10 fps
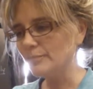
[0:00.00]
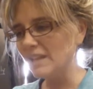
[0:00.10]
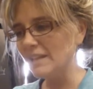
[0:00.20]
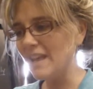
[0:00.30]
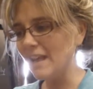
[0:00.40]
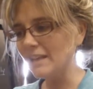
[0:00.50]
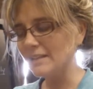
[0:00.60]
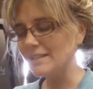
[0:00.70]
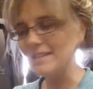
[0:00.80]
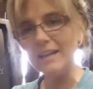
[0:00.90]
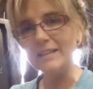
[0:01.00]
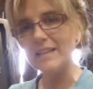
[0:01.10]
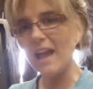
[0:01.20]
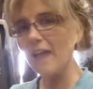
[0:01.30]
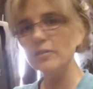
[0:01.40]
in that
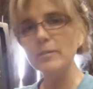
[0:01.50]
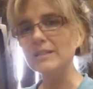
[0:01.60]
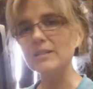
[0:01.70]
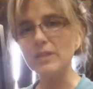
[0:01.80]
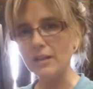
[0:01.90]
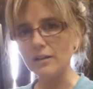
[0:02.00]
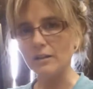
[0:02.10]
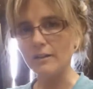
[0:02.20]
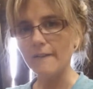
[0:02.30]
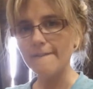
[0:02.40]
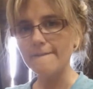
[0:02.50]
sense, everybody's a beginner.